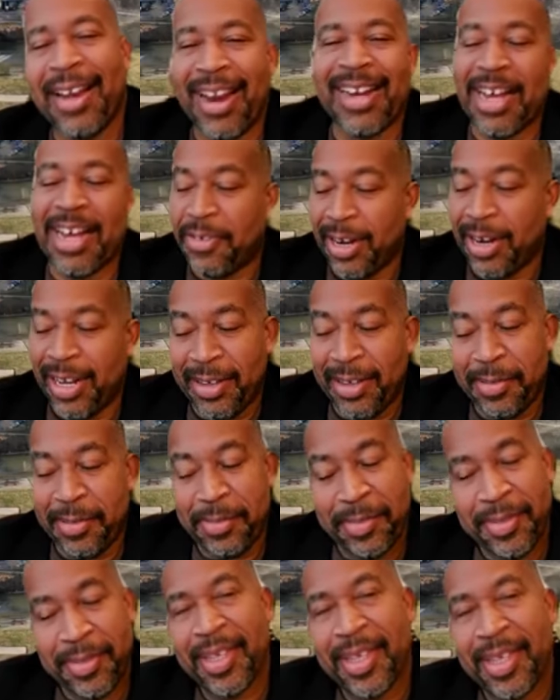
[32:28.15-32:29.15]
definitely.
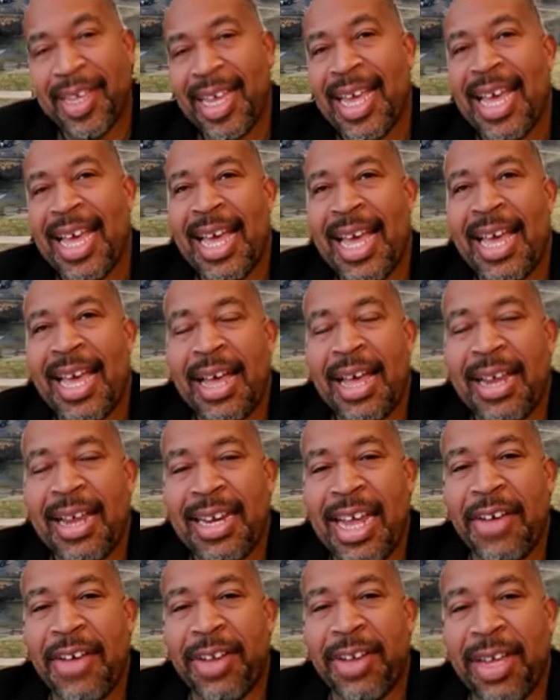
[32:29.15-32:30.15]

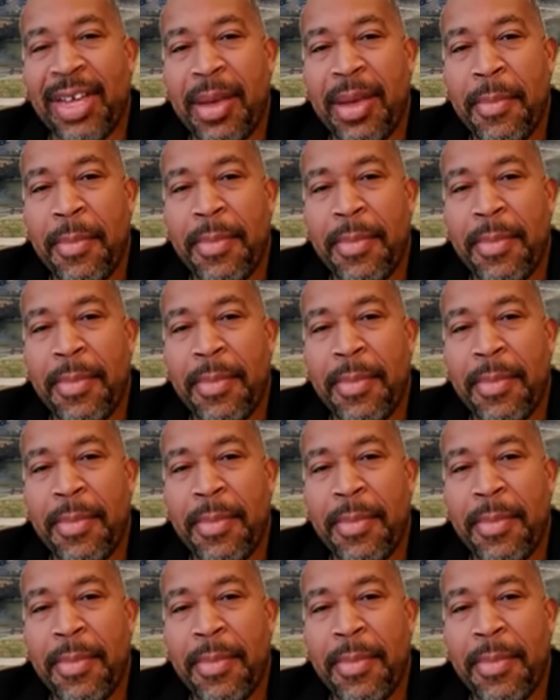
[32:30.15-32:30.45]
Definitely.